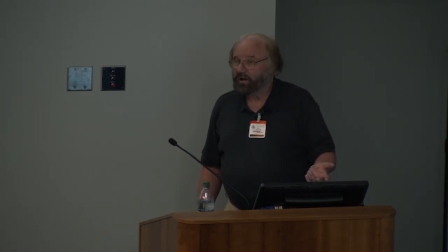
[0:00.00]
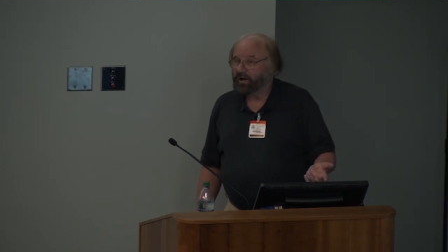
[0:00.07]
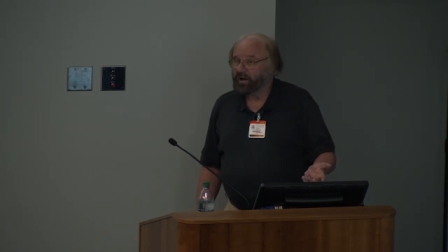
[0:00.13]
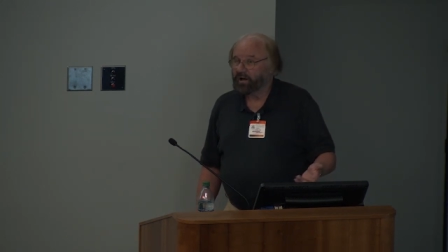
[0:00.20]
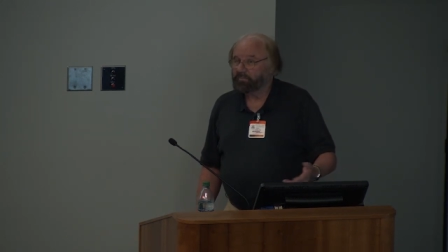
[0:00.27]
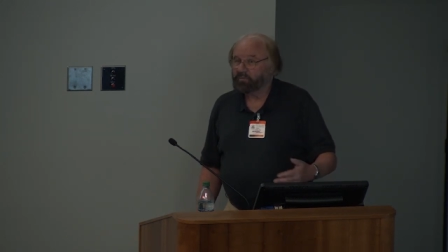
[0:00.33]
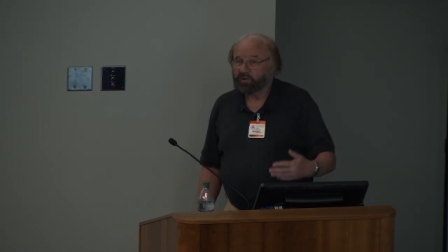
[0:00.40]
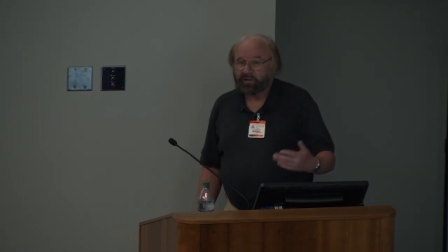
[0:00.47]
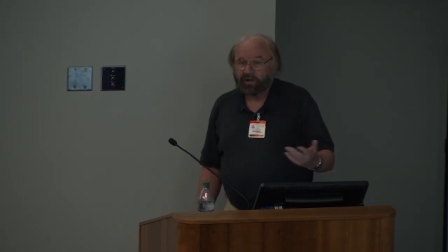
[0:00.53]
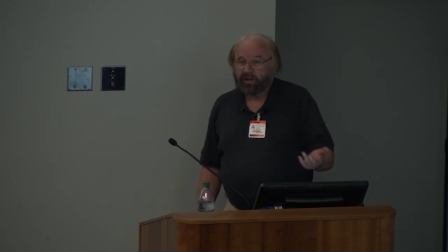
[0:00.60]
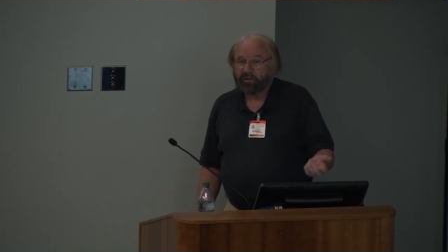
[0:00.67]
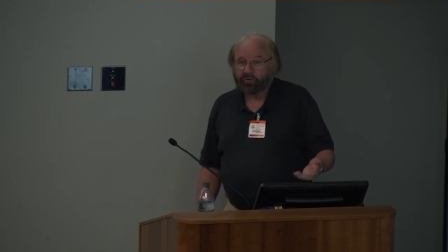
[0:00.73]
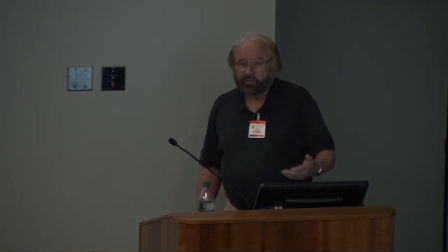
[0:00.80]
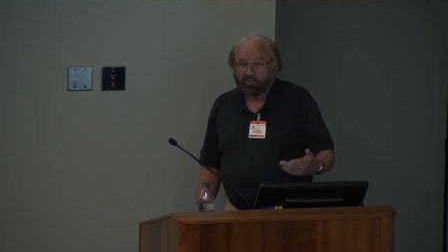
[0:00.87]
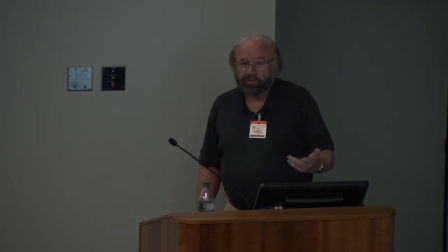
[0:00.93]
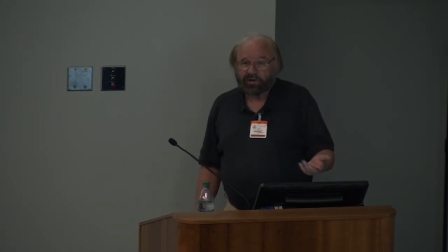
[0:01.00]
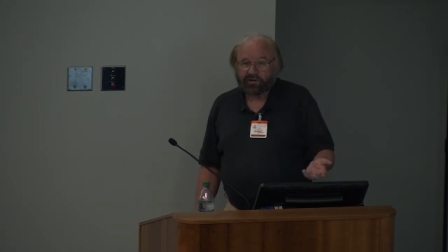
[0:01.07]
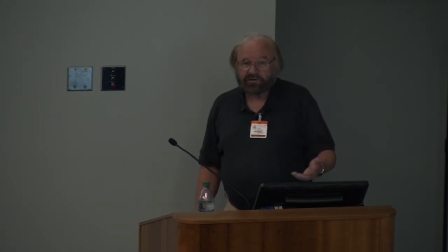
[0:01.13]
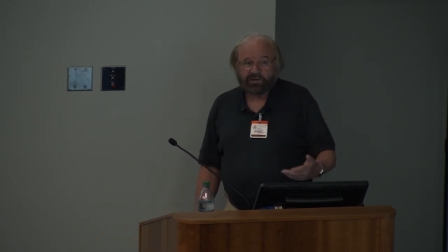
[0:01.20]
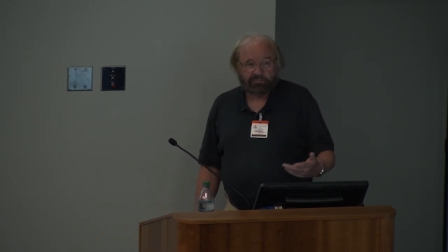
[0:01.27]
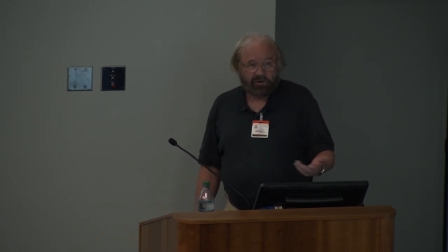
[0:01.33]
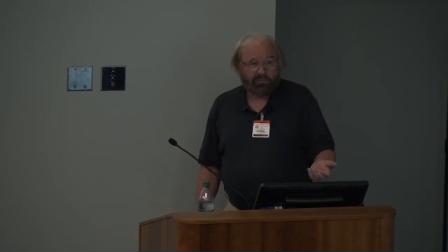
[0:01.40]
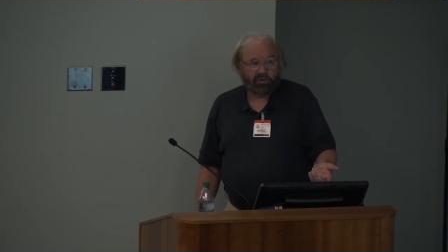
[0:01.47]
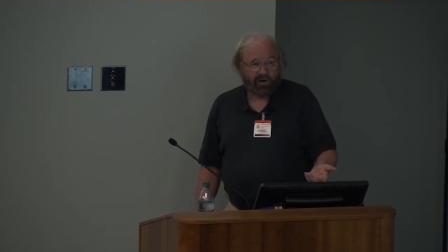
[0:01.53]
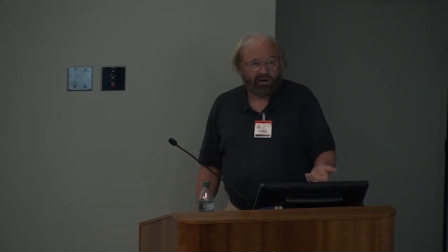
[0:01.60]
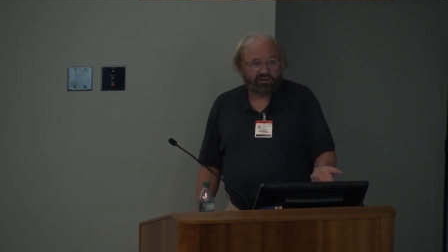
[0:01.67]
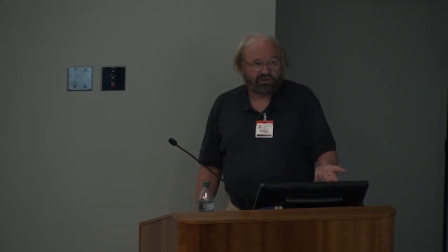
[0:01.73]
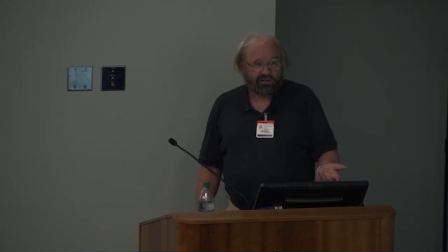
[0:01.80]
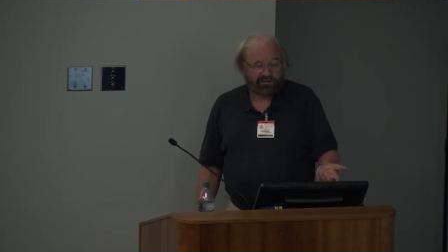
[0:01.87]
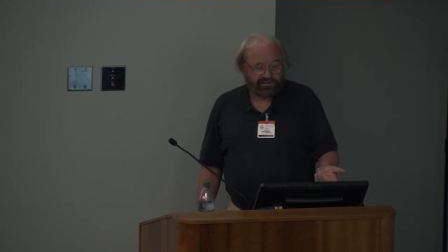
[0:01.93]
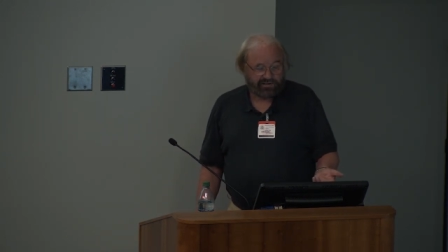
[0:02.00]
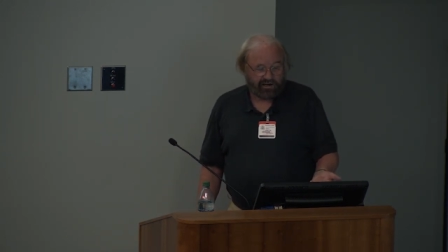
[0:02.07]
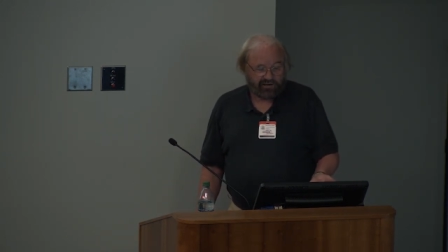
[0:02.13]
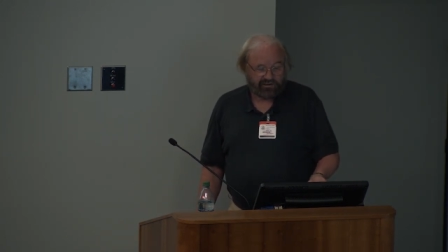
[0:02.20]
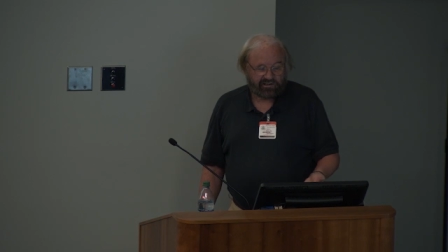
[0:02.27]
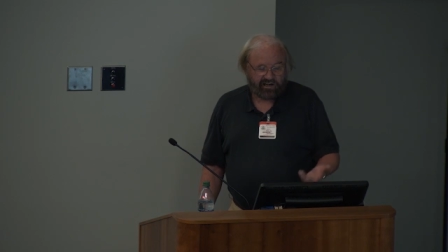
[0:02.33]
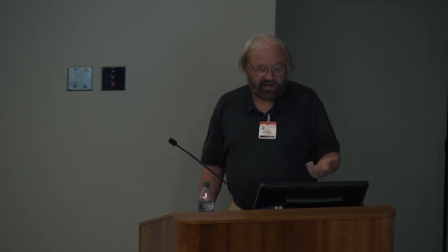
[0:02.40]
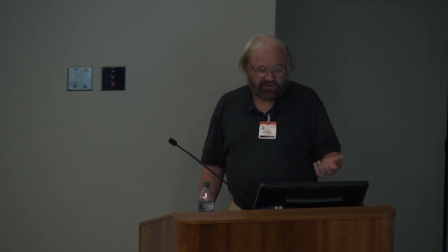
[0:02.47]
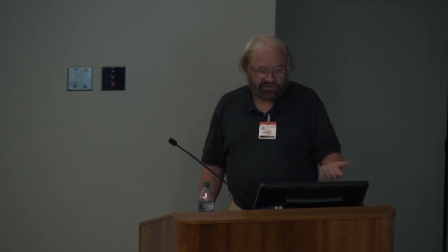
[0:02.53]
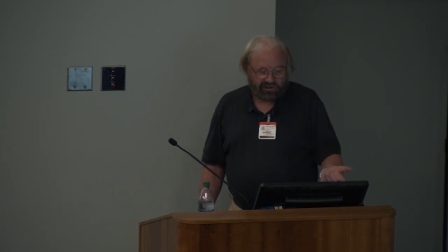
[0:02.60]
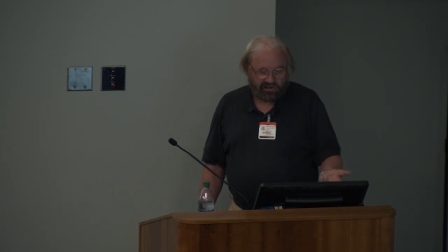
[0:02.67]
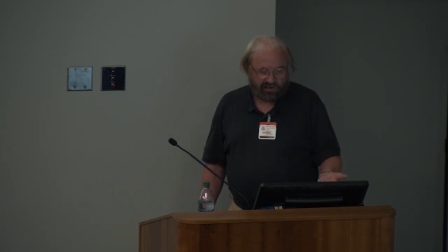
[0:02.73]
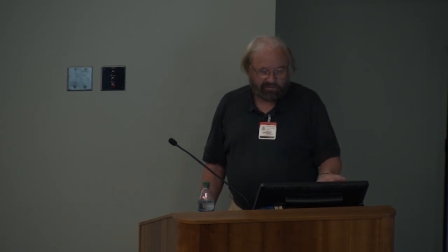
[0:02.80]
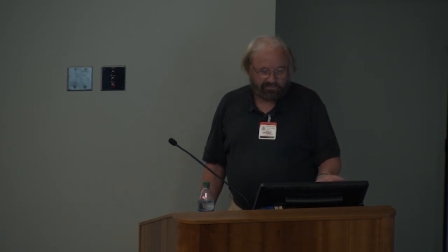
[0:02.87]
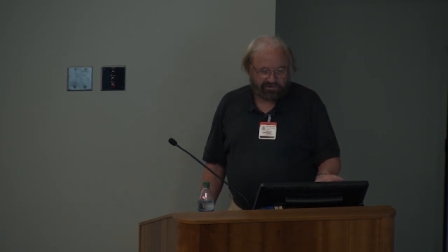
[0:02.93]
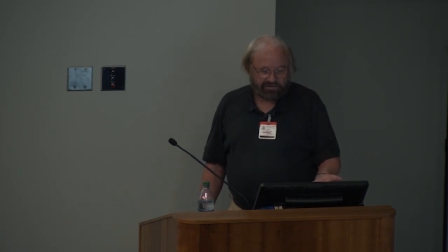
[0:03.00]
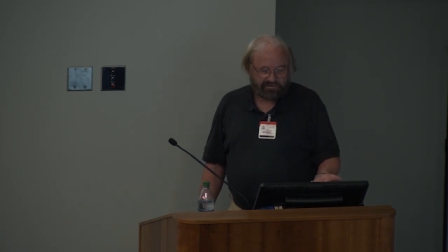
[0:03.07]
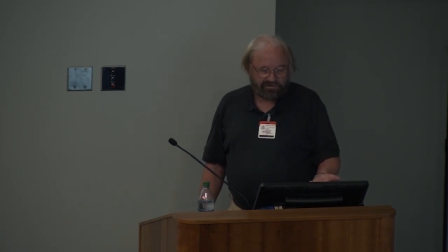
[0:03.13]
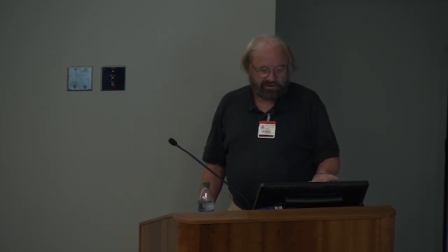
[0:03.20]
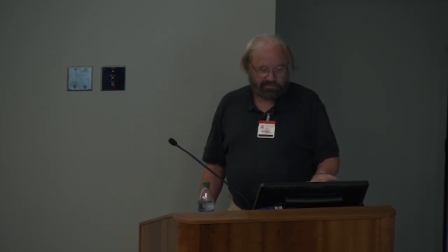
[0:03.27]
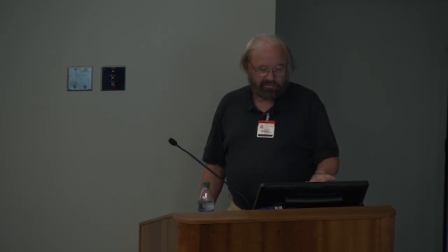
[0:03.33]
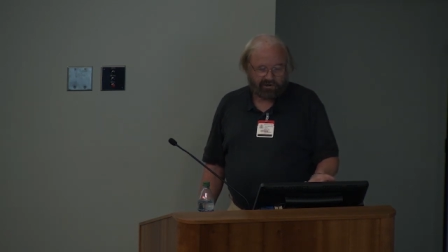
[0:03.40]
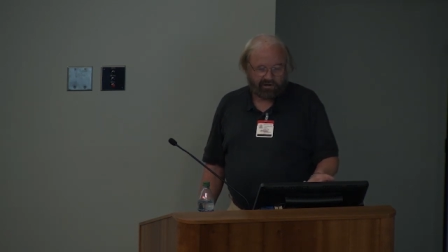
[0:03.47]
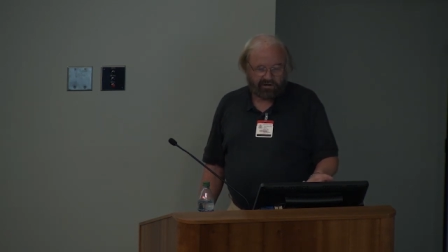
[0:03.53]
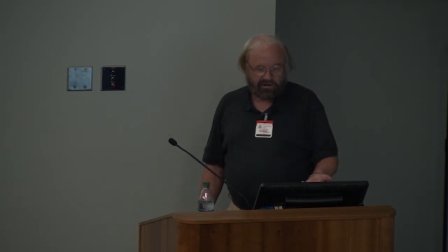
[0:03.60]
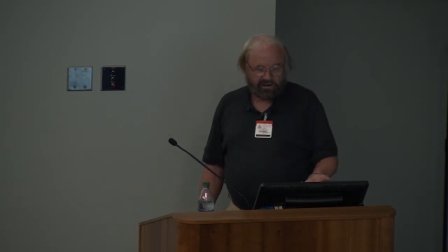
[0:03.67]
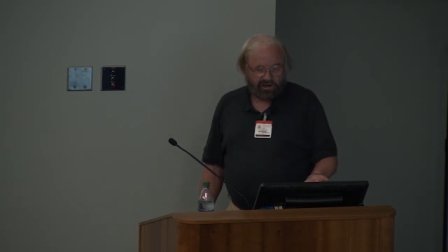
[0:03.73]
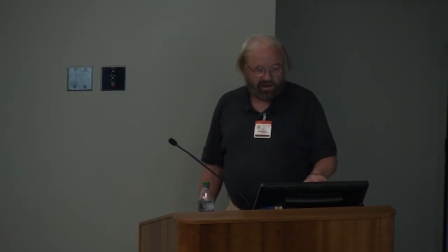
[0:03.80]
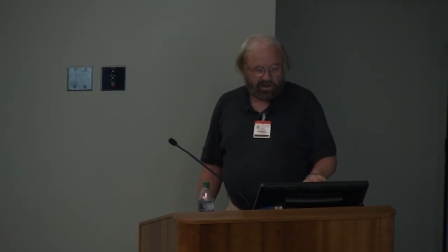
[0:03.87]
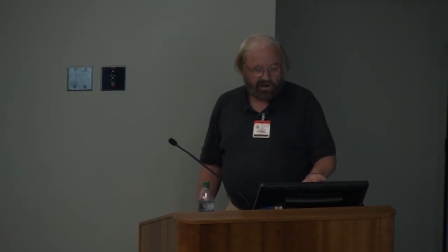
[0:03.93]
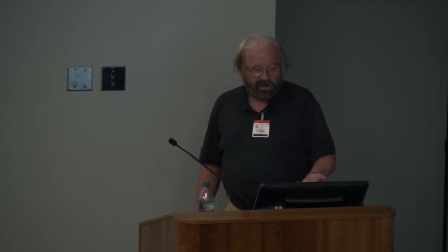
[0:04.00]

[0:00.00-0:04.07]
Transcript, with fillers: uh, but they're the things that people actually say to catch a glimpse of somebody,